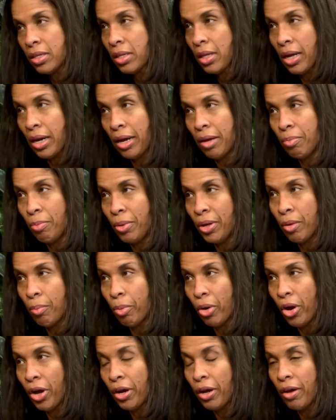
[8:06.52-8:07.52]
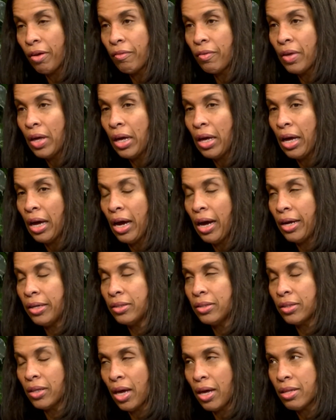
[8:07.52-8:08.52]
that I'd be a part of. I
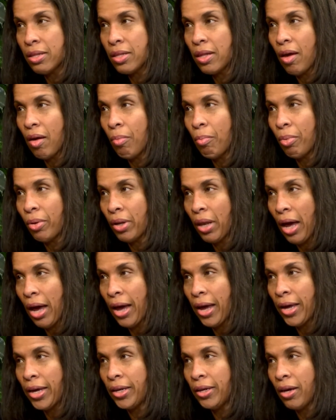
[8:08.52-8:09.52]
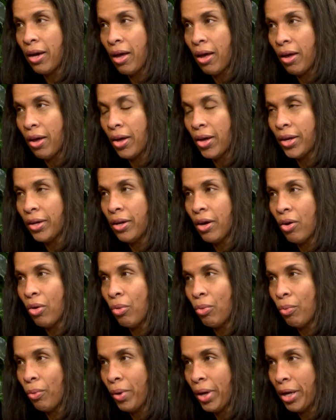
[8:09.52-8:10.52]
just applied on a
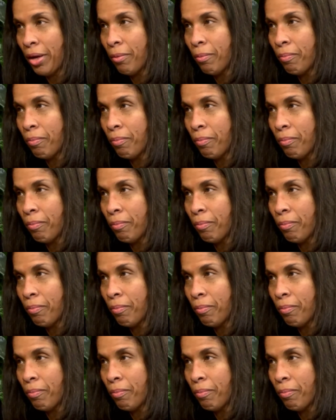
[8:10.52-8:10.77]
whim.